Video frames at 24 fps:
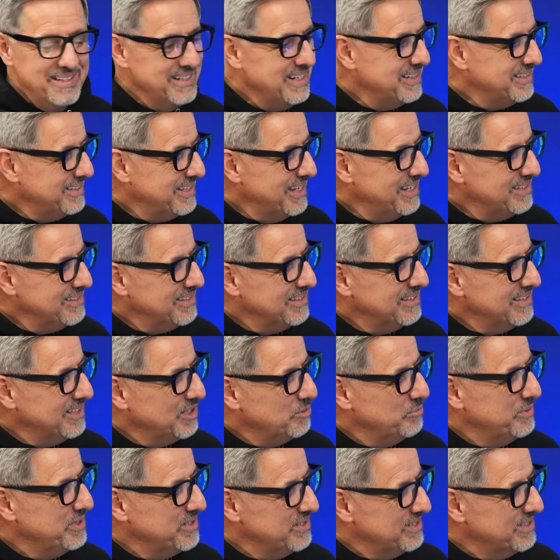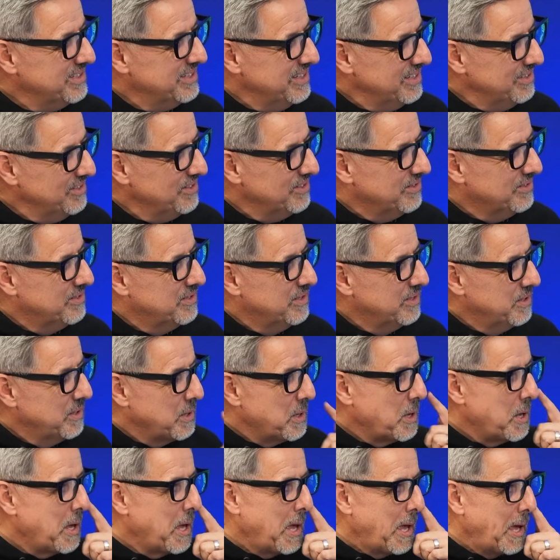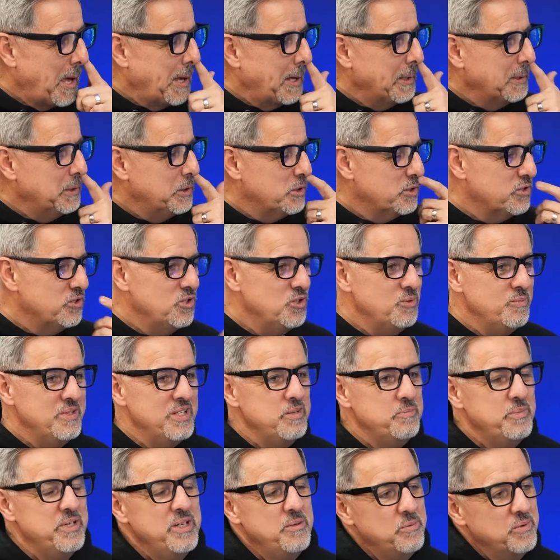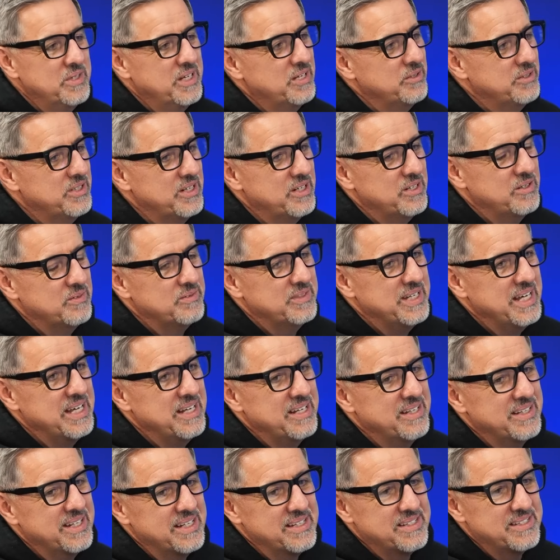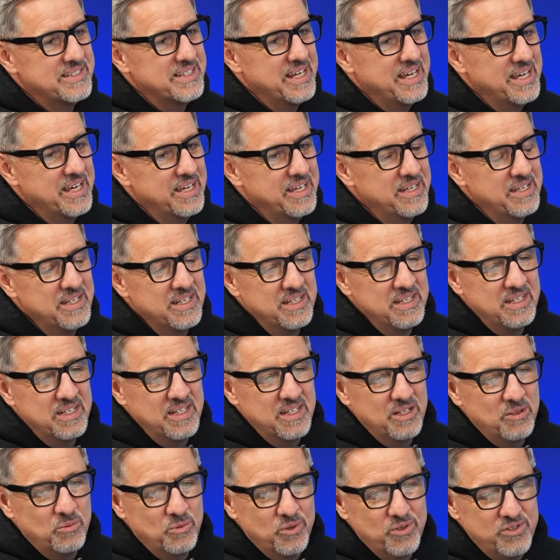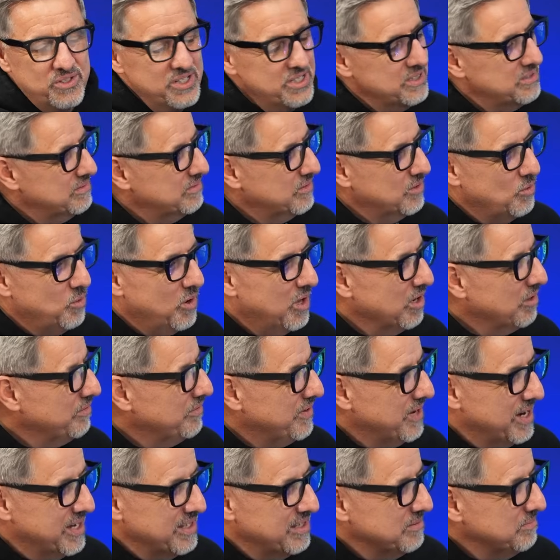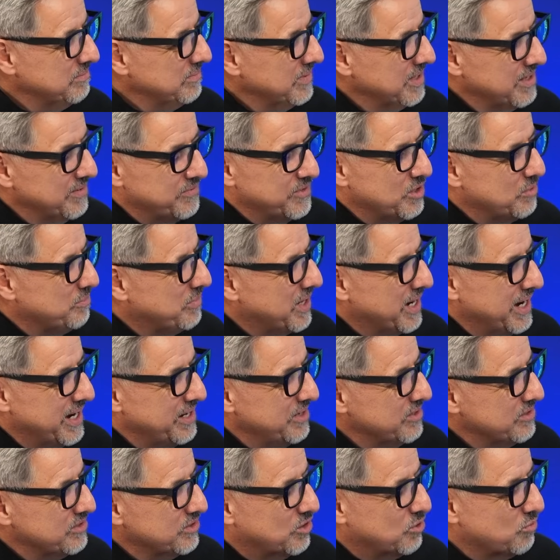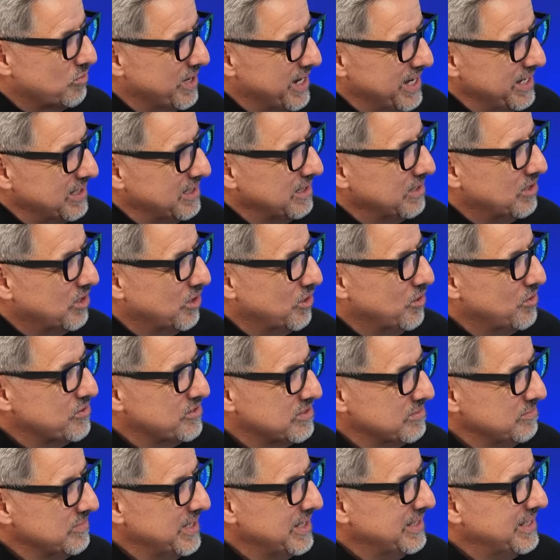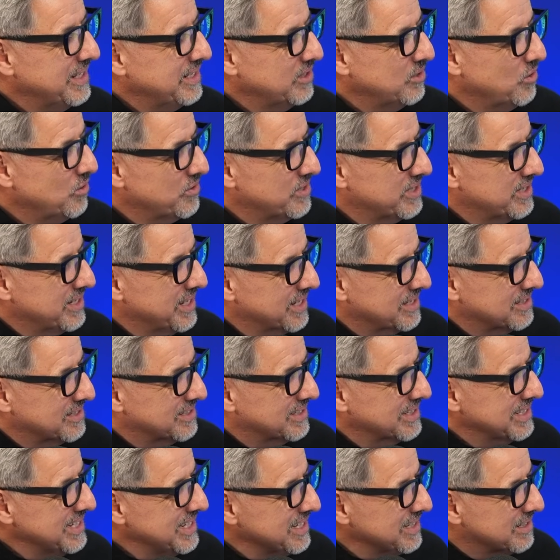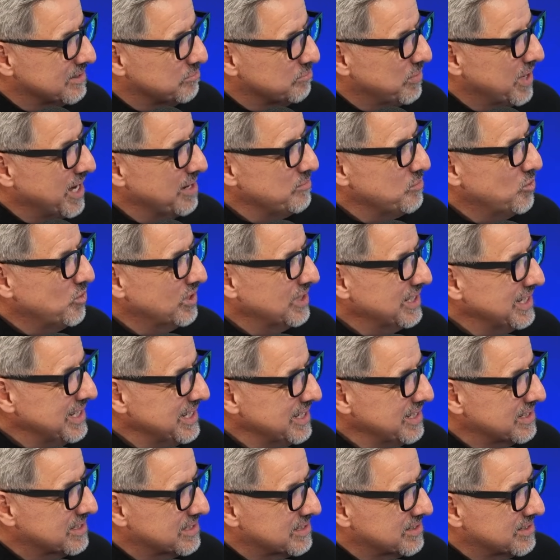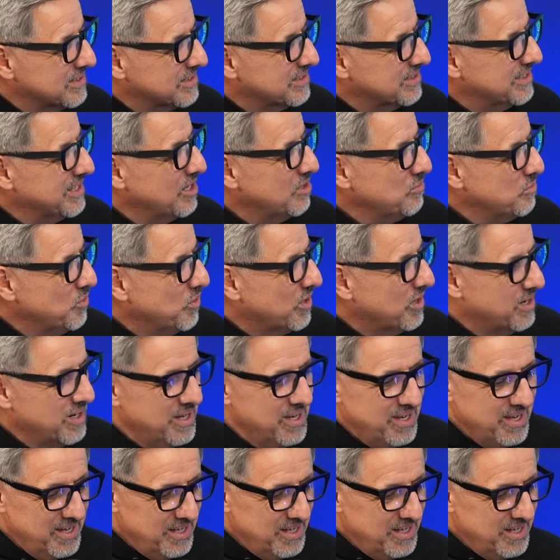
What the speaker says: And that takes a little bit of skill. There's too many people out there, Dana, that say, well, just qualify them. If they're buyers, great, close them, and then go to the next lead. Buy more leads, just sell more.